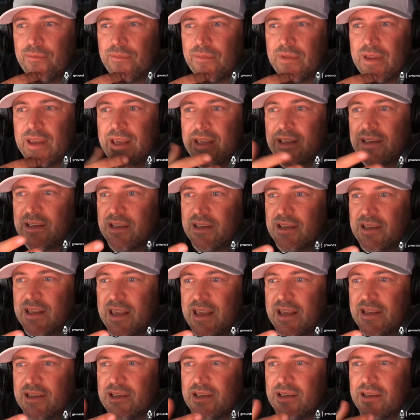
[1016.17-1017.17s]
he has
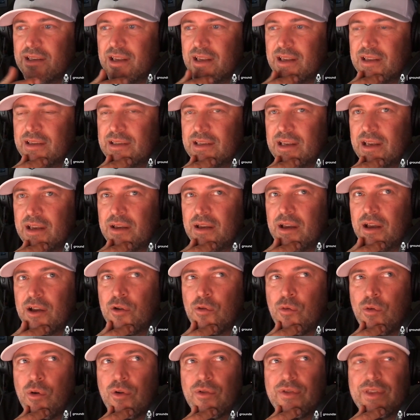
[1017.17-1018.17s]
a
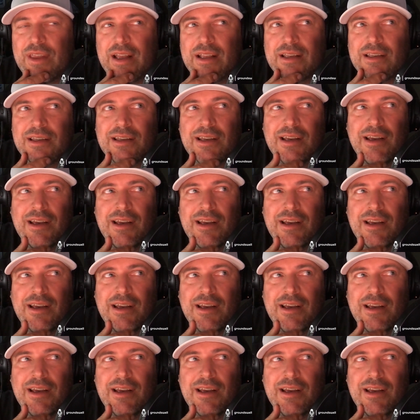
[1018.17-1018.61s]
quote it's